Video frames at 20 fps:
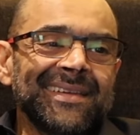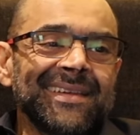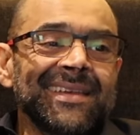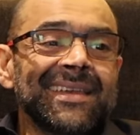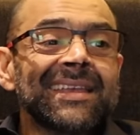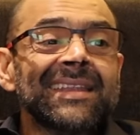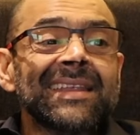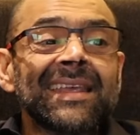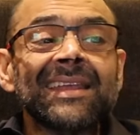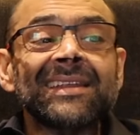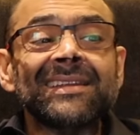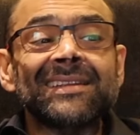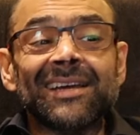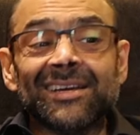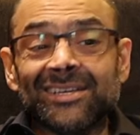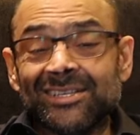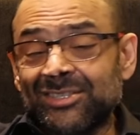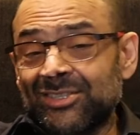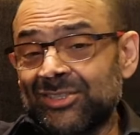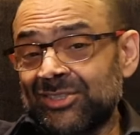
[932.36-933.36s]
It
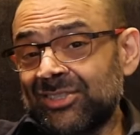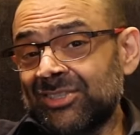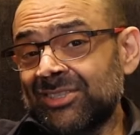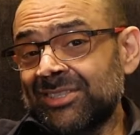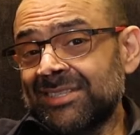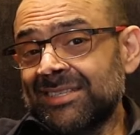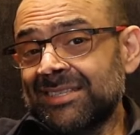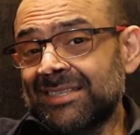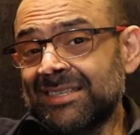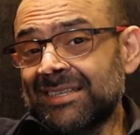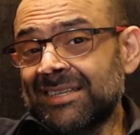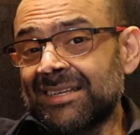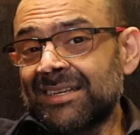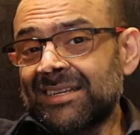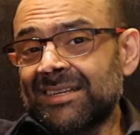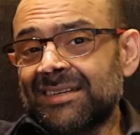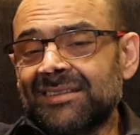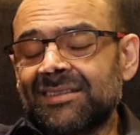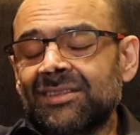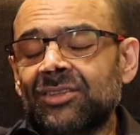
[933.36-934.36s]
does.
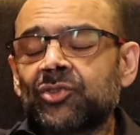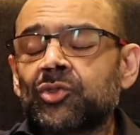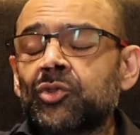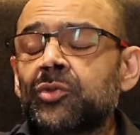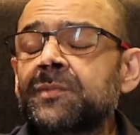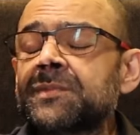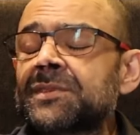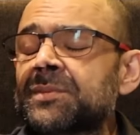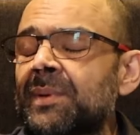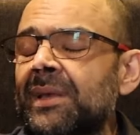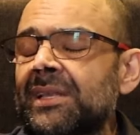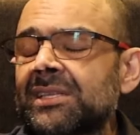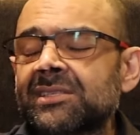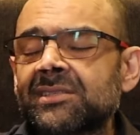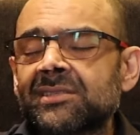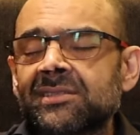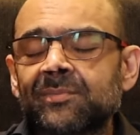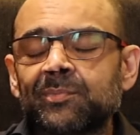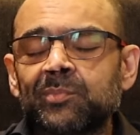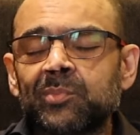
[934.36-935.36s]
The room
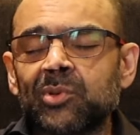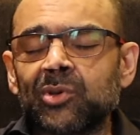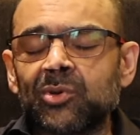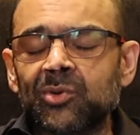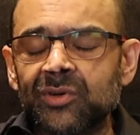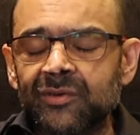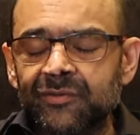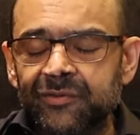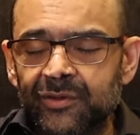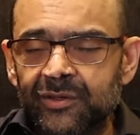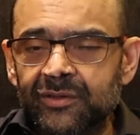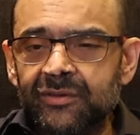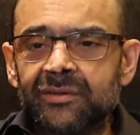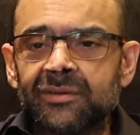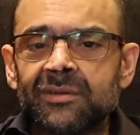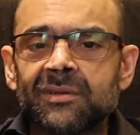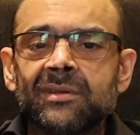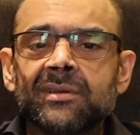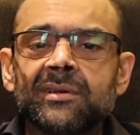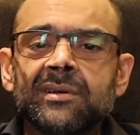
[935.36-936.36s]
smells beautiful
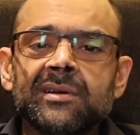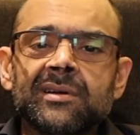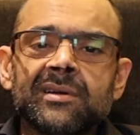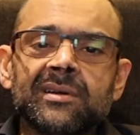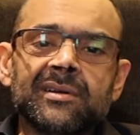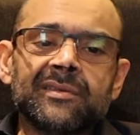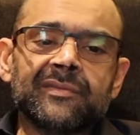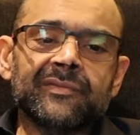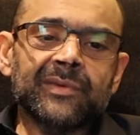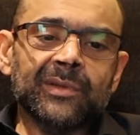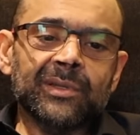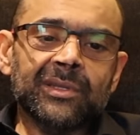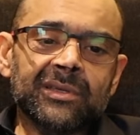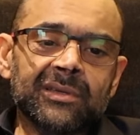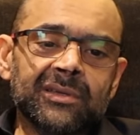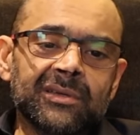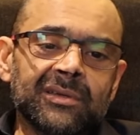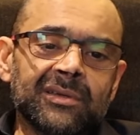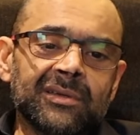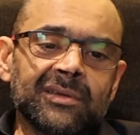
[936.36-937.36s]
for
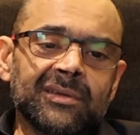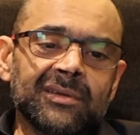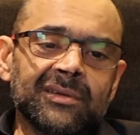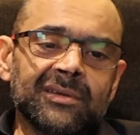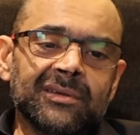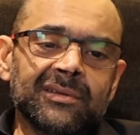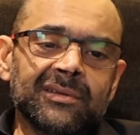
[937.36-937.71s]
the